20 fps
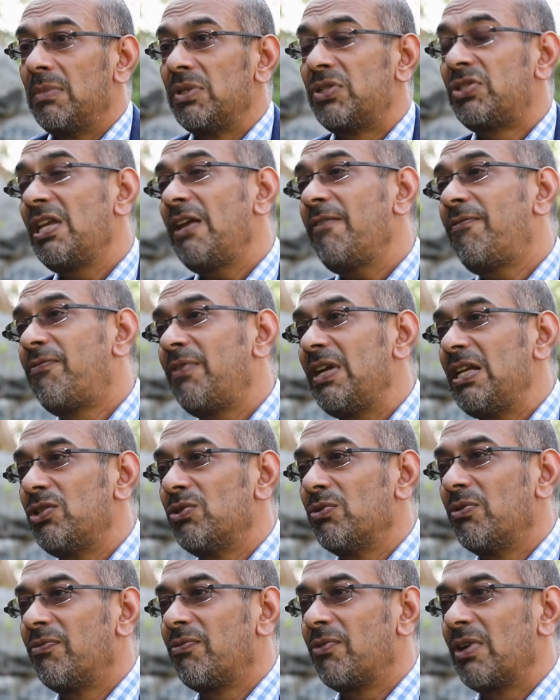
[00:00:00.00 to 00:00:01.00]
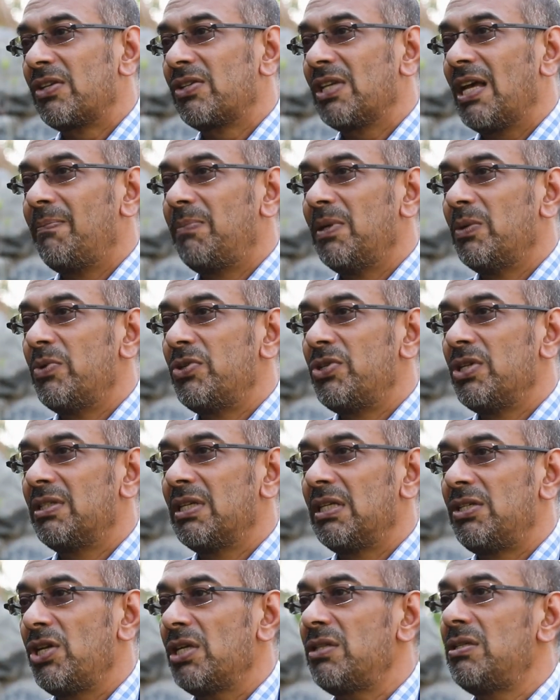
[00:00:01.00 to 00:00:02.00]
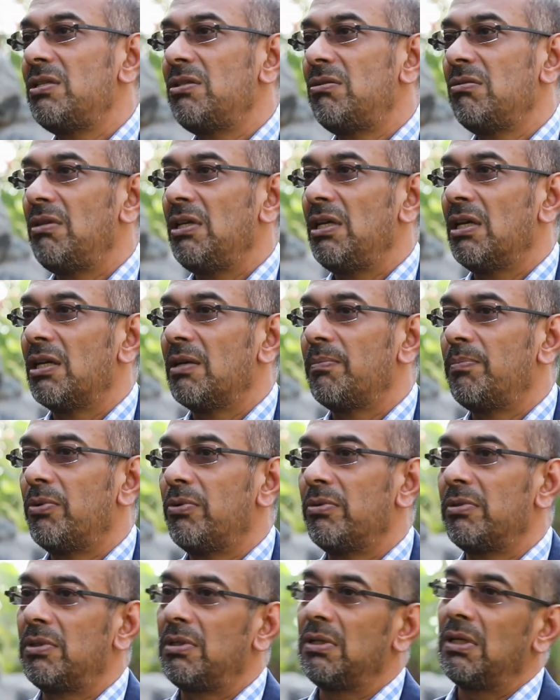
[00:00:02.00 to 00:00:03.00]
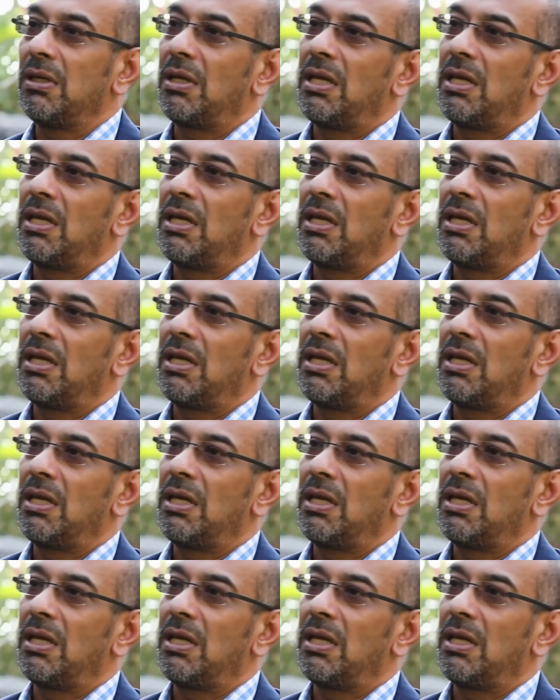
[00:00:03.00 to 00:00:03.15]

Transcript: Safe Free Zone, for example, which is adjacent to the airport,